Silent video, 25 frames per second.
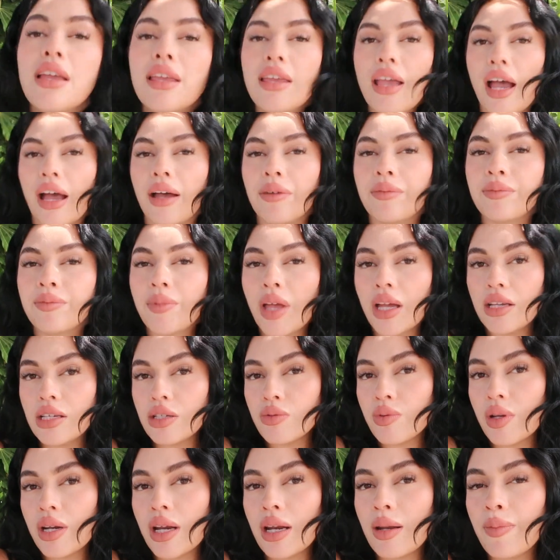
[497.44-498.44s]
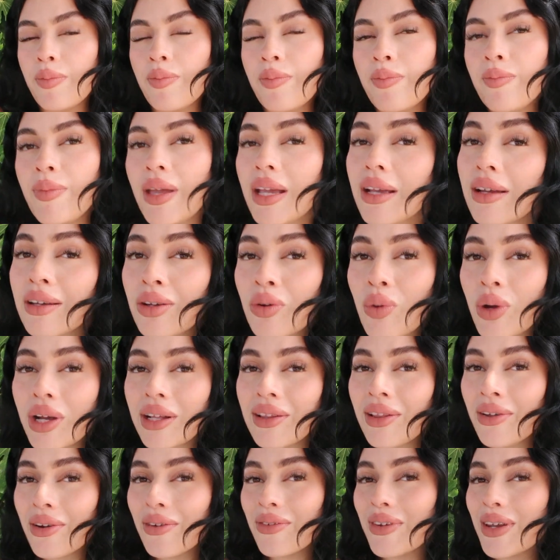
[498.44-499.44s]
yeah, I just wanted to make a quick
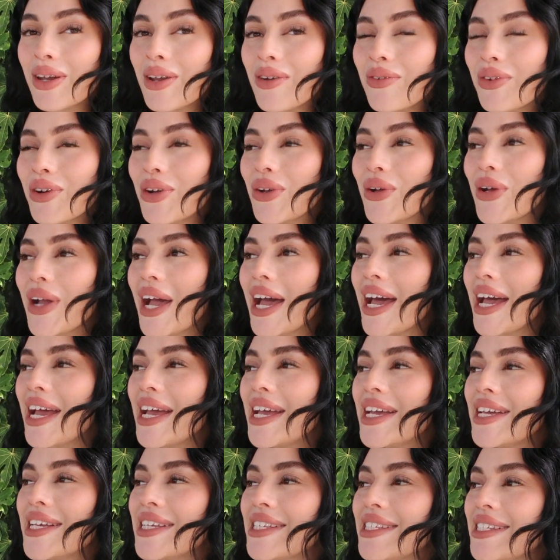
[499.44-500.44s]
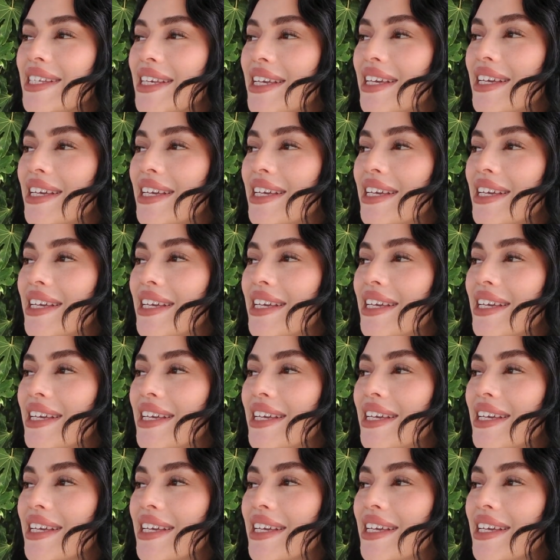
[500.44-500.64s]
little video for you guys